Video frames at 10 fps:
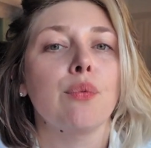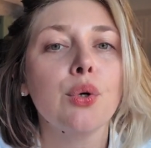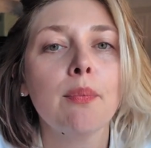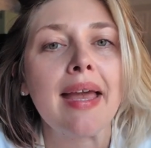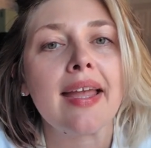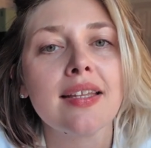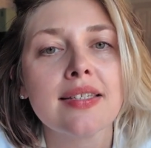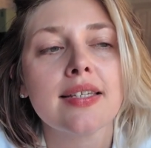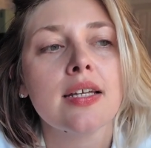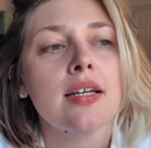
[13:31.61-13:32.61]
a
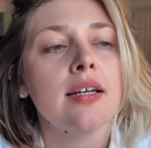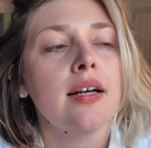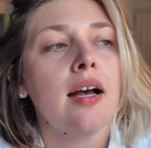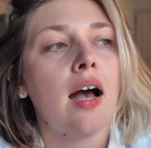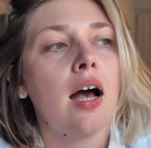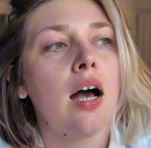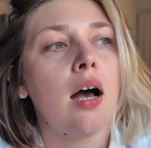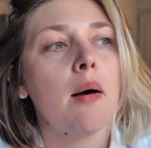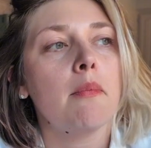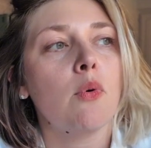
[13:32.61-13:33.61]
roommate,
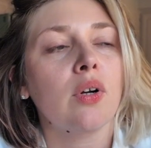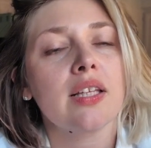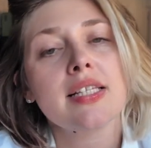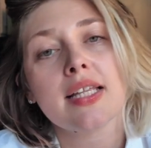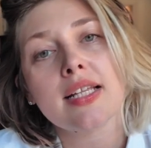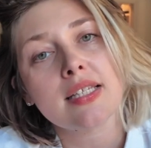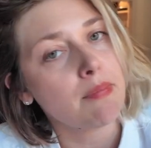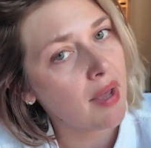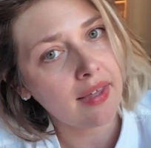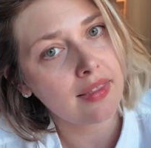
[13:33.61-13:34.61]
or at least getting to
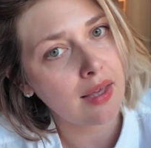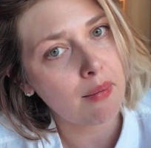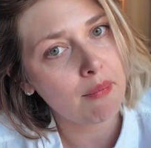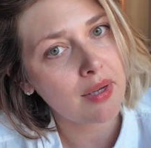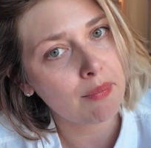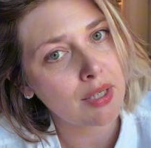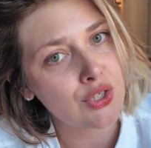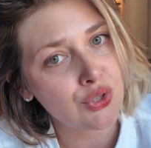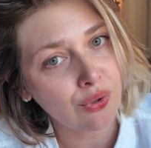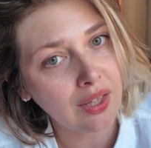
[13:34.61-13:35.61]
pick them
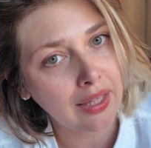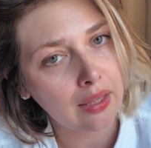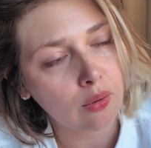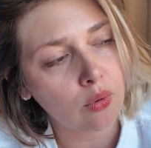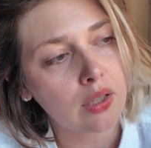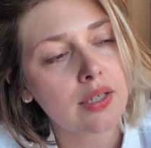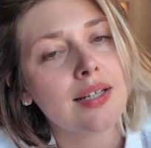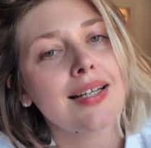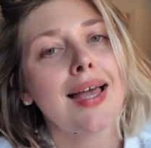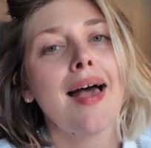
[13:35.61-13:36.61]
because you're the landlord?
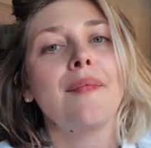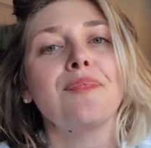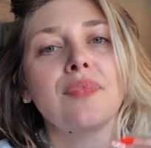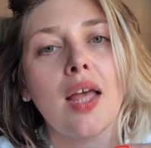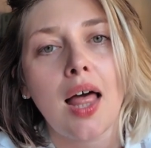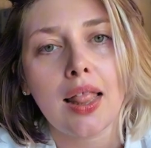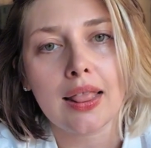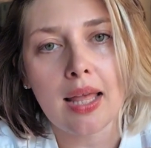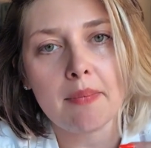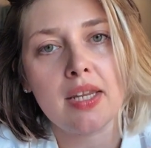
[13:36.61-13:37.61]

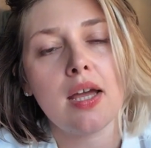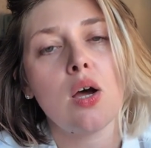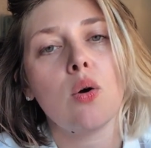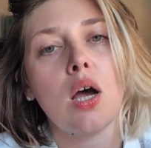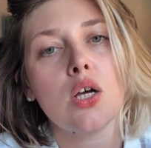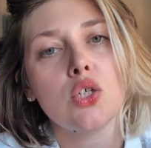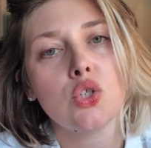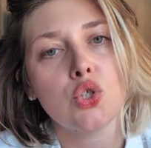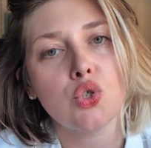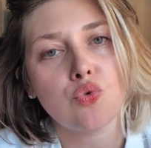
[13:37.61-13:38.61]
Let me know.
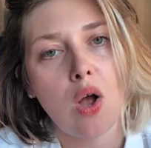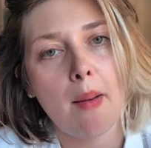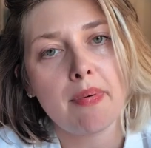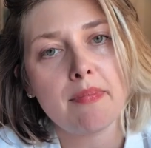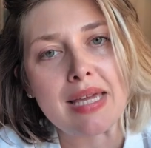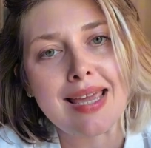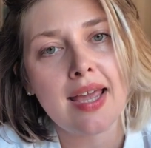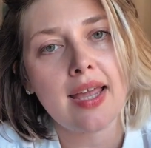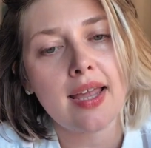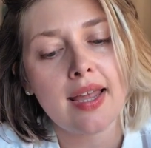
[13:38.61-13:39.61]
Drop me
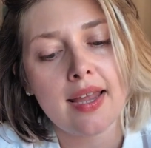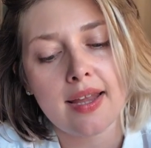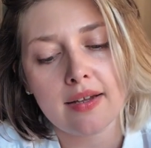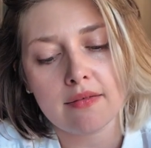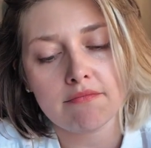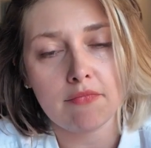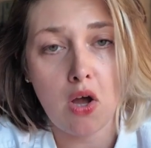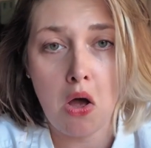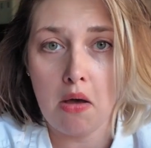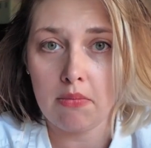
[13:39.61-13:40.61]
a
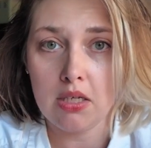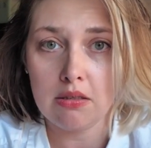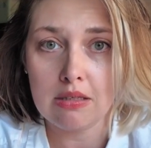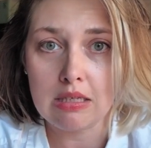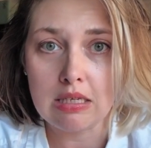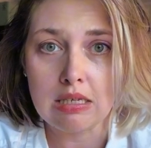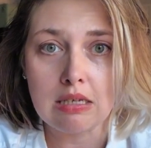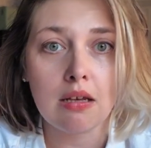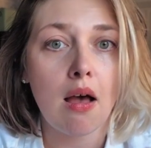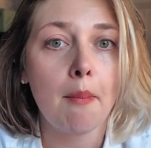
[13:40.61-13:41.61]
comments.
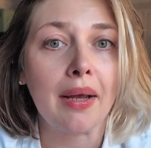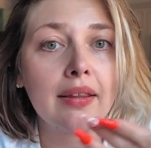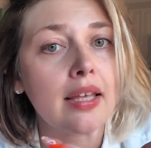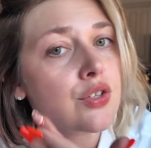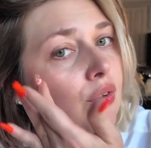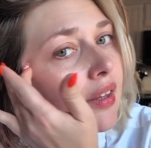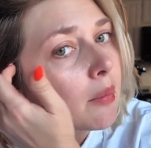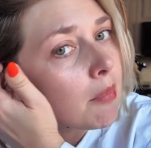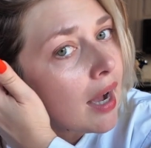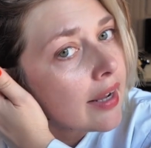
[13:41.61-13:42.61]
My links are in
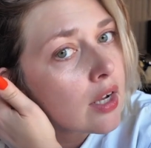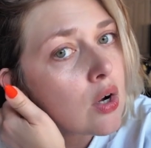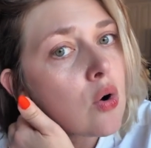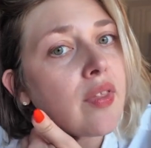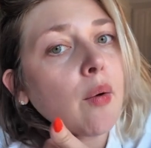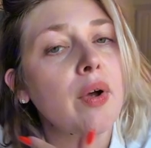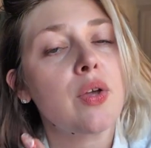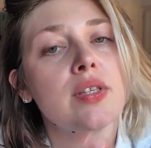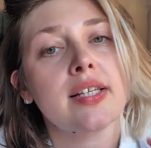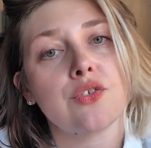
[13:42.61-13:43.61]
the bio. That way
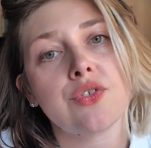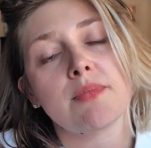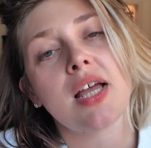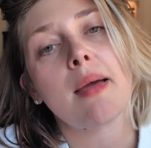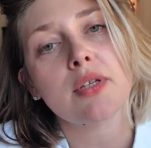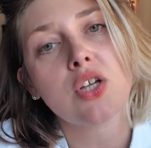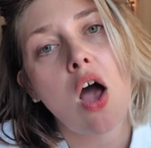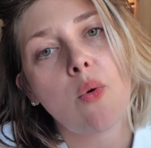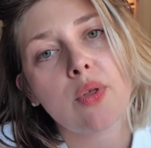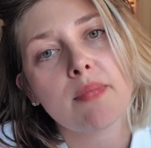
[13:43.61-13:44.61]
you can schedule some time to
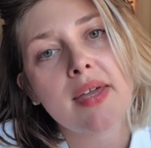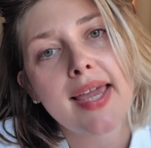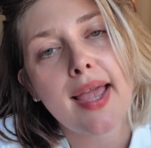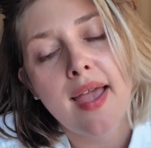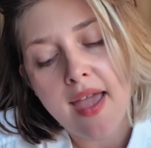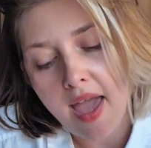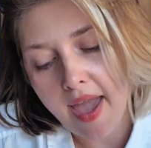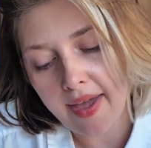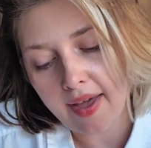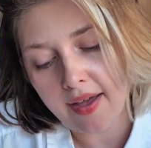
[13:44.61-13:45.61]
talk with me.
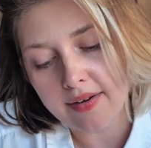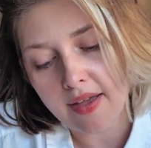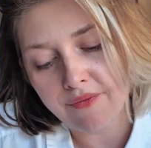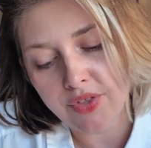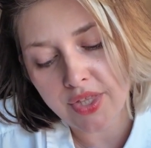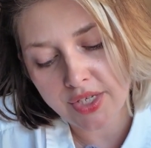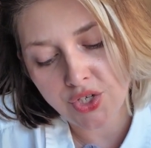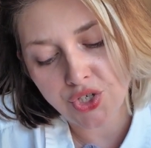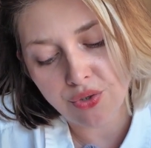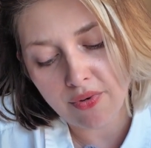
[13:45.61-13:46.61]
And if this
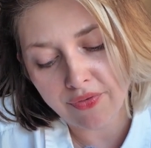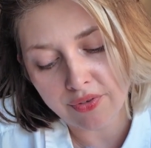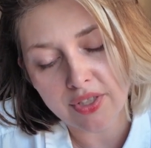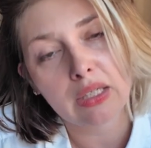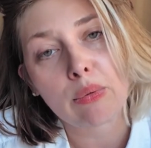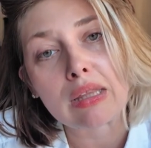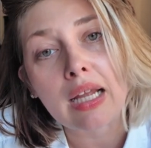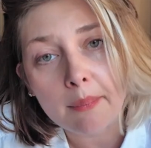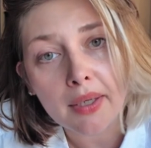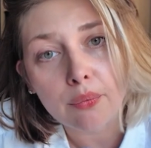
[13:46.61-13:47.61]
is you, if you're dealing with
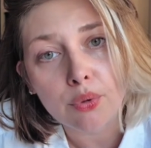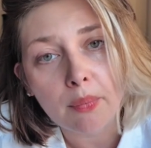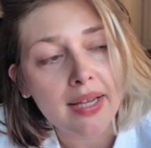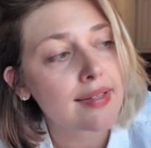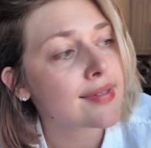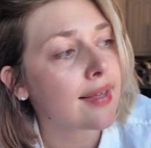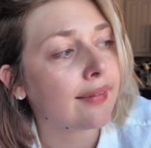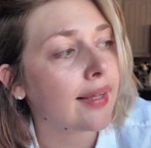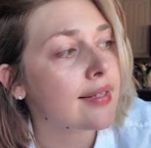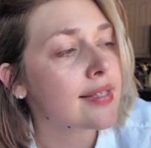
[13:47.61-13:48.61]
nightmare roommates,
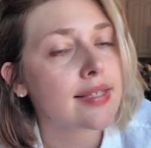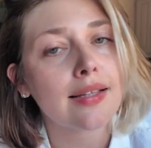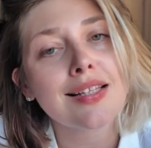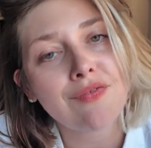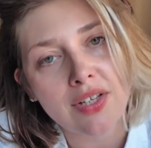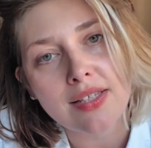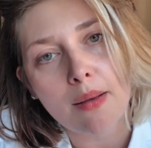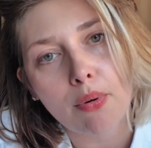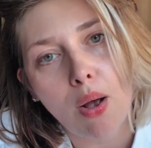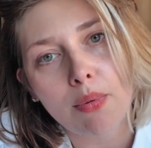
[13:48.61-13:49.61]
let's fix
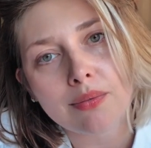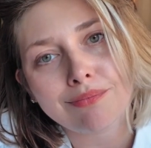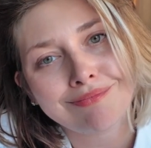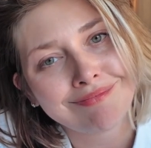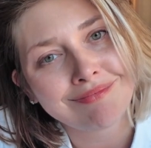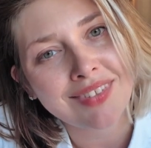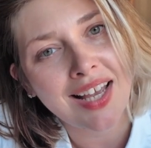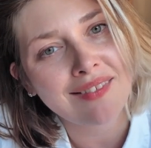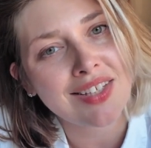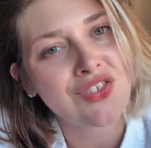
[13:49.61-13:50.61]
that problem.
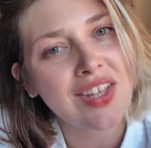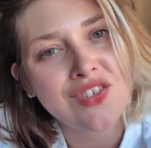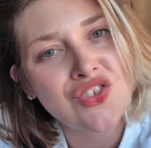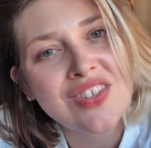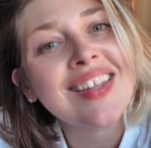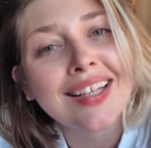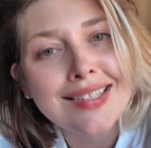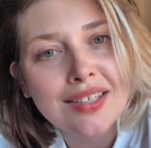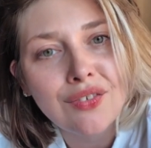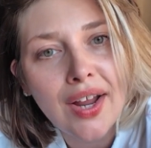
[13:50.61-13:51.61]
Yeah, let's just
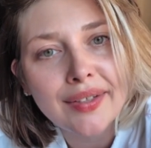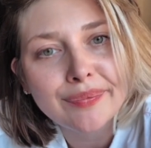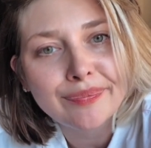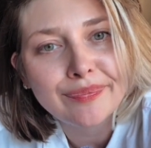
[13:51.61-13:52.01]
nix it, right?